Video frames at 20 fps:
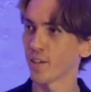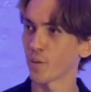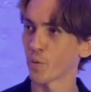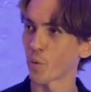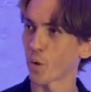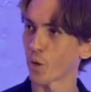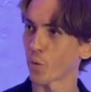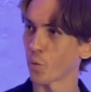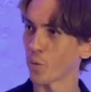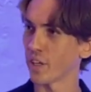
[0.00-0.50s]

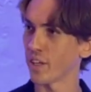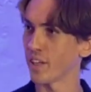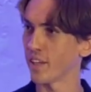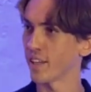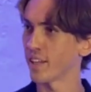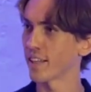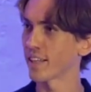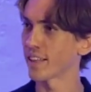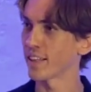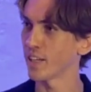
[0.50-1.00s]
Why do
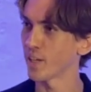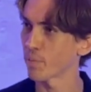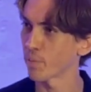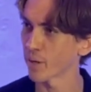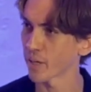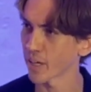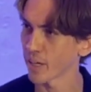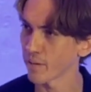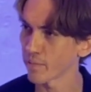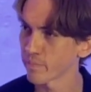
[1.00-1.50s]
we clean up our
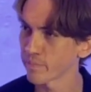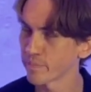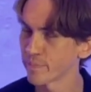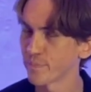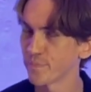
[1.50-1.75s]
game?